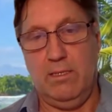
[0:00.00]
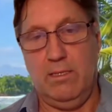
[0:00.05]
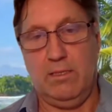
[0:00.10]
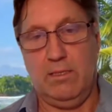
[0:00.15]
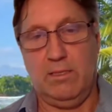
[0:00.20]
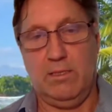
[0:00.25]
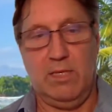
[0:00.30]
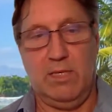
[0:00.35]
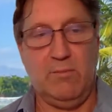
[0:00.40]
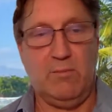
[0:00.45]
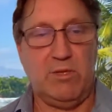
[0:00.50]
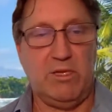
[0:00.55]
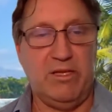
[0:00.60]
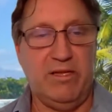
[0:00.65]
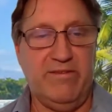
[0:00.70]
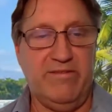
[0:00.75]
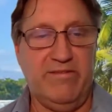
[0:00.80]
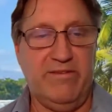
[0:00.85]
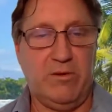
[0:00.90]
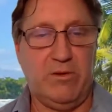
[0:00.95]
So I
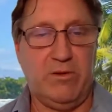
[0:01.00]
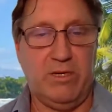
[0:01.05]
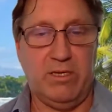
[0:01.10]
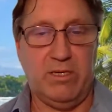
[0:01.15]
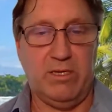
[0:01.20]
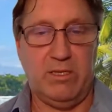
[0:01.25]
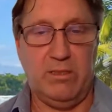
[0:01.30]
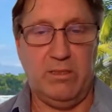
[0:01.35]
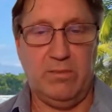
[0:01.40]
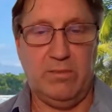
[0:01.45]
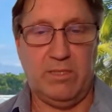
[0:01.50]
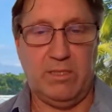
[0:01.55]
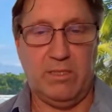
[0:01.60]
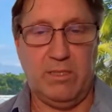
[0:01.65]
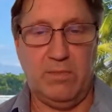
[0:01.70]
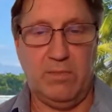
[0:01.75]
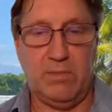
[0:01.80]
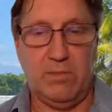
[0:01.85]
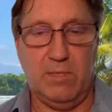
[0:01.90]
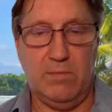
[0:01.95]
believe you can,
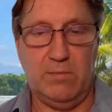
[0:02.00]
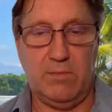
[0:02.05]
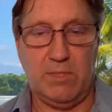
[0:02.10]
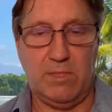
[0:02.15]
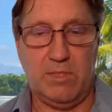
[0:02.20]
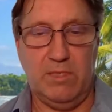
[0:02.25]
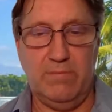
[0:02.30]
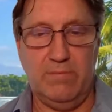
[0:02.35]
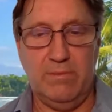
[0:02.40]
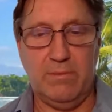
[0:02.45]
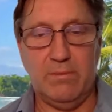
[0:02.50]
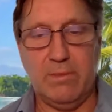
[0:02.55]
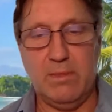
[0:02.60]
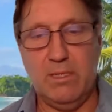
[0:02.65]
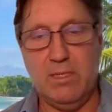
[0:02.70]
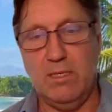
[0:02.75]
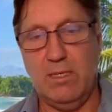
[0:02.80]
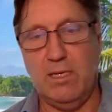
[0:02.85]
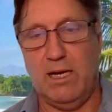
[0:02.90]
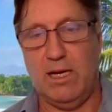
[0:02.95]
sorry.
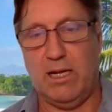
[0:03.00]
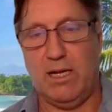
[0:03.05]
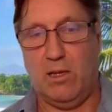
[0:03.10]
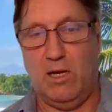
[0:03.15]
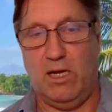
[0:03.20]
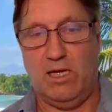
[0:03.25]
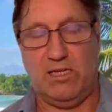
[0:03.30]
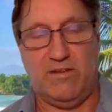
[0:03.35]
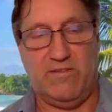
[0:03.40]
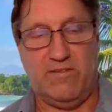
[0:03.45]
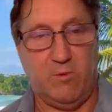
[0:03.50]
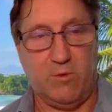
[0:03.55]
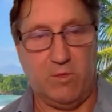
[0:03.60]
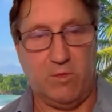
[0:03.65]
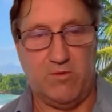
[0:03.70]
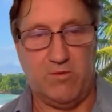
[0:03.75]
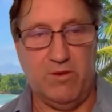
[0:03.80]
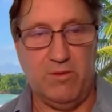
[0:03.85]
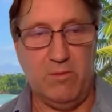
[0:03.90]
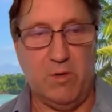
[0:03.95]
I lost full
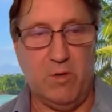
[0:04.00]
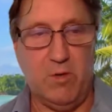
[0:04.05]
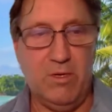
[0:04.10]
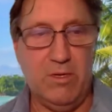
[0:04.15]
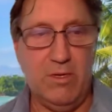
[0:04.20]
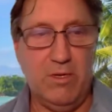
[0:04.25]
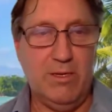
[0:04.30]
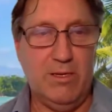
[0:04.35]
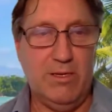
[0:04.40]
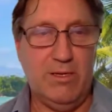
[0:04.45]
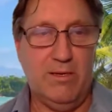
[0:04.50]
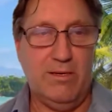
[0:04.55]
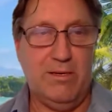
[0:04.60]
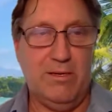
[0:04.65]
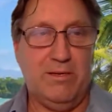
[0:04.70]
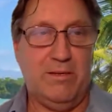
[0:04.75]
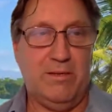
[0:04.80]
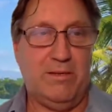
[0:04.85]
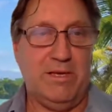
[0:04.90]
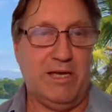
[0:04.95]
screen mode.
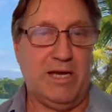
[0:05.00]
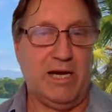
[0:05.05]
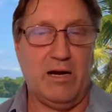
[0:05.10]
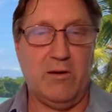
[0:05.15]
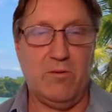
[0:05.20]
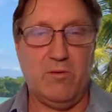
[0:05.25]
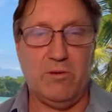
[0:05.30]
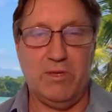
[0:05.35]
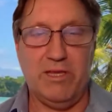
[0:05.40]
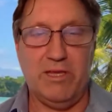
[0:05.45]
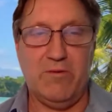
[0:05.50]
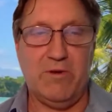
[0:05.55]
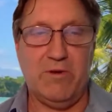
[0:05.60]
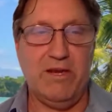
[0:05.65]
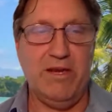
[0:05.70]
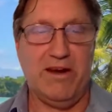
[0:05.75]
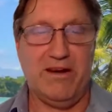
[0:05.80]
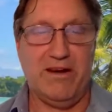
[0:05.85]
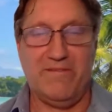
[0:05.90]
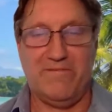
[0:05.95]
There we
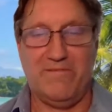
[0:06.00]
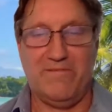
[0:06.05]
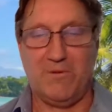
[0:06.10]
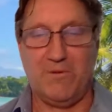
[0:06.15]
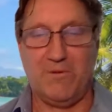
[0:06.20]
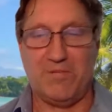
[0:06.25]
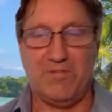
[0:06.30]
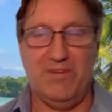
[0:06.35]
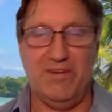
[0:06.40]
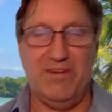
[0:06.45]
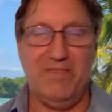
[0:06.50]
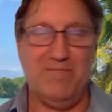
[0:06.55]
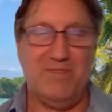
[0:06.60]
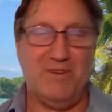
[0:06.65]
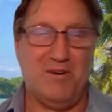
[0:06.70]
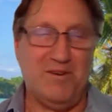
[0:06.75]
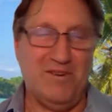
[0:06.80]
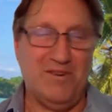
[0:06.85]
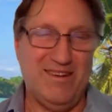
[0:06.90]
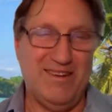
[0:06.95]
are in full screen
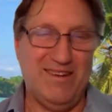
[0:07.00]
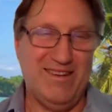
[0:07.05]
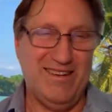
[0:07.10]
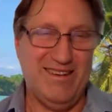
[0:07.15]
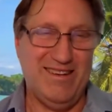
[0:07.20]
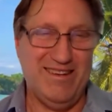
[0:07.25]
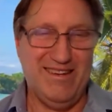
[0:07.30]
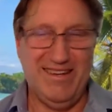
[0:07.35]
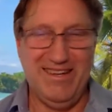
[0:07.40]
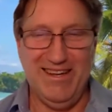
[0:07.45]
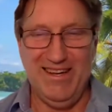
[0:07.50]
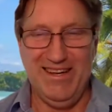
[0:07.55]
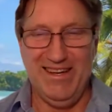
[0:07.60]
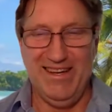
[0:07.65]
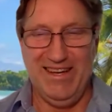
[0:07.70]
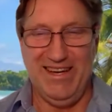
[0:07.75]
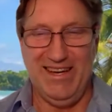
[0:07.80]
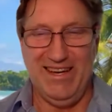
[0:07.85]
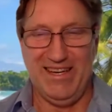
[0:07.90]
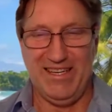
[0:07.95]
mode,
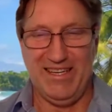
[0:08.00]
and